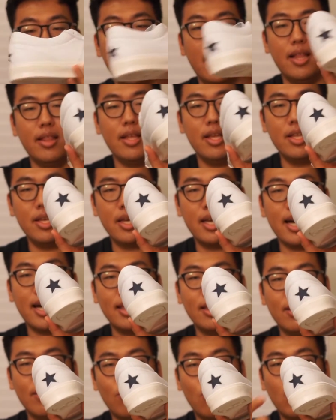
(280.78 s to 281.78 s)
and then you
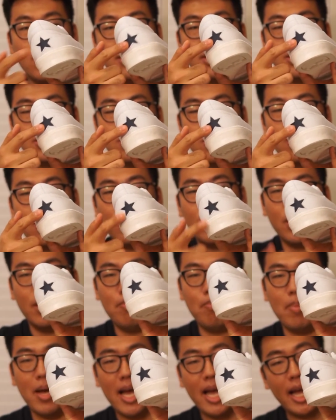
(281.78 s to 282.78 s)
got the 1-star on the
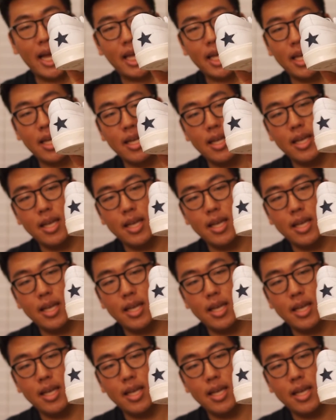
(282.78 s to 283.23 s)
back,